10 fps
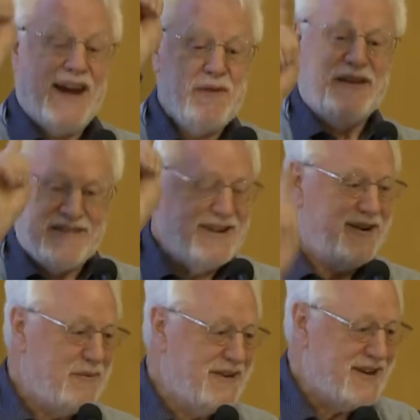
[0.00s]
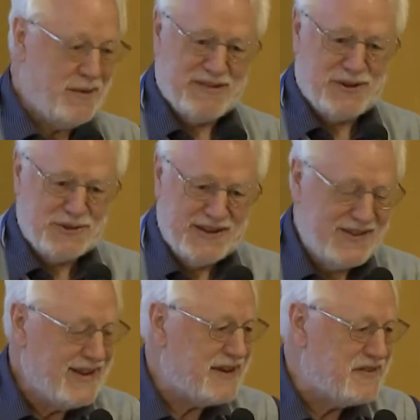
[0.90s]
I was there when Tom was holding
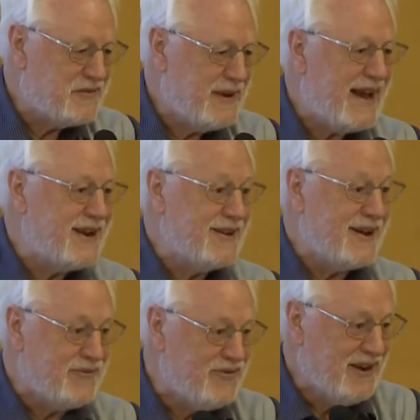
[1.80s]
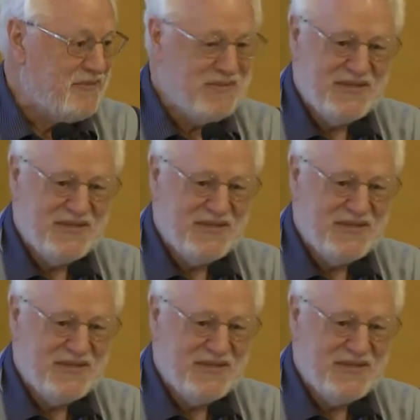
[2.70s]
the lectures. We had a lot of fun.